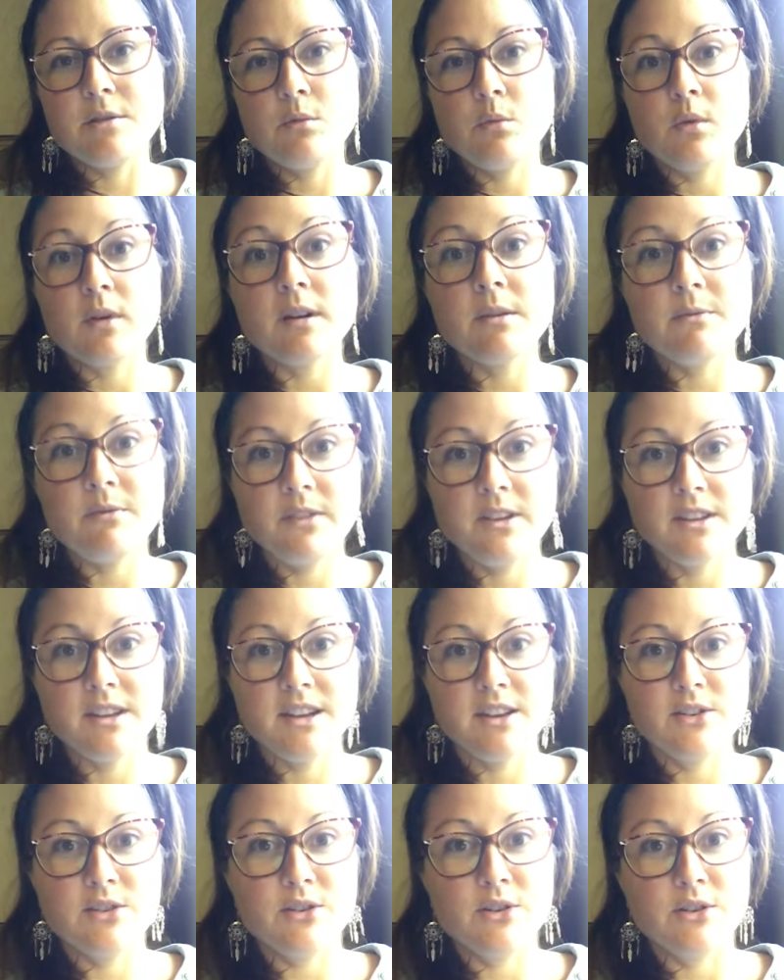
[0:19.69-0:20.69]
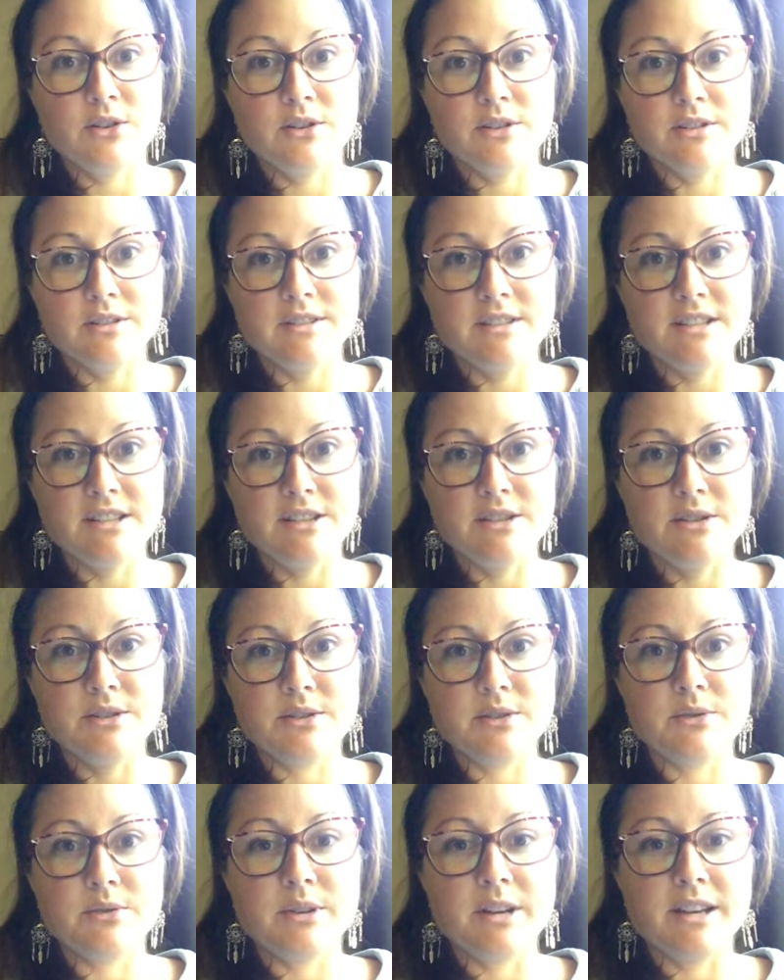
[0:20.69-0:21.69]
what I'm feeling called
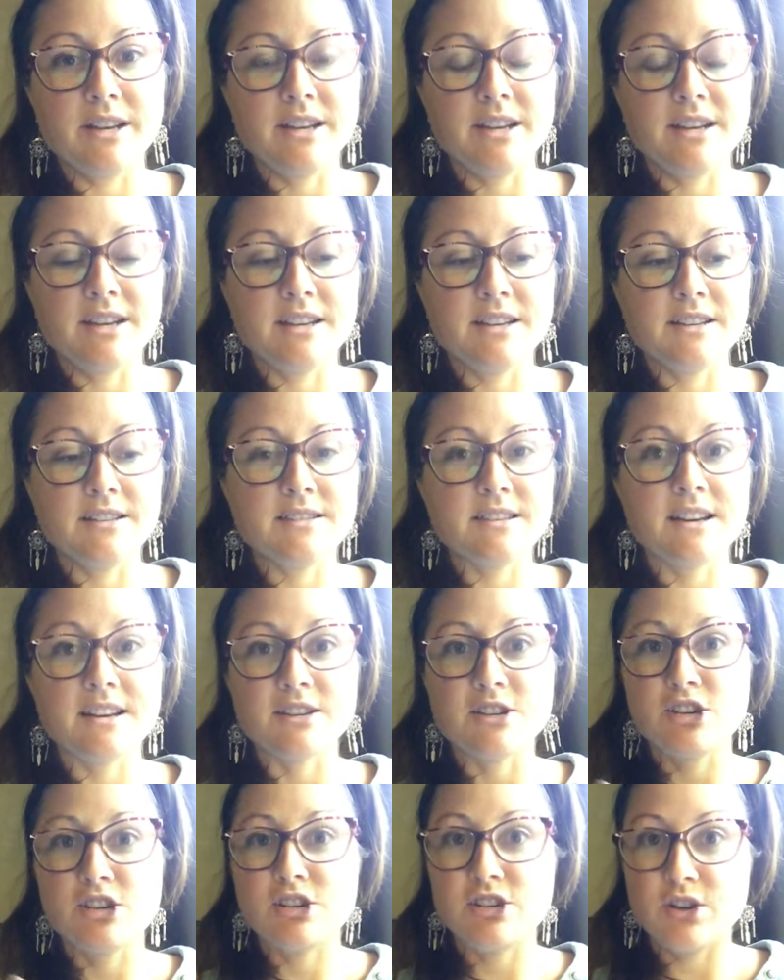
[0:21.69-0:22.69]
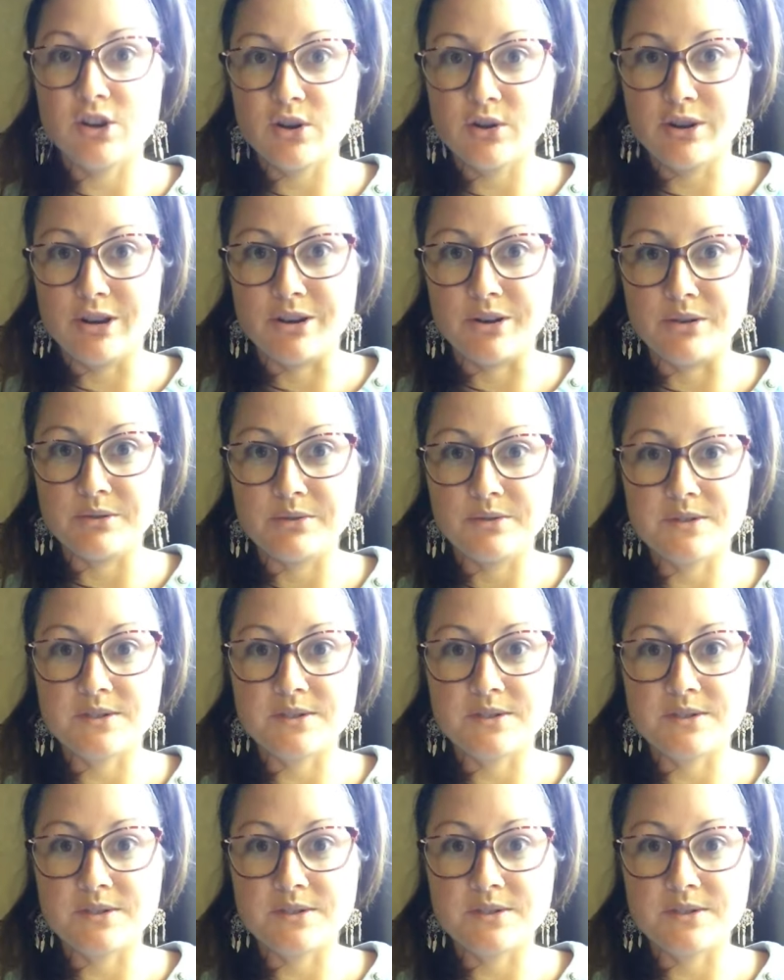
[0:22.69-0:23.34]
to is a shout out.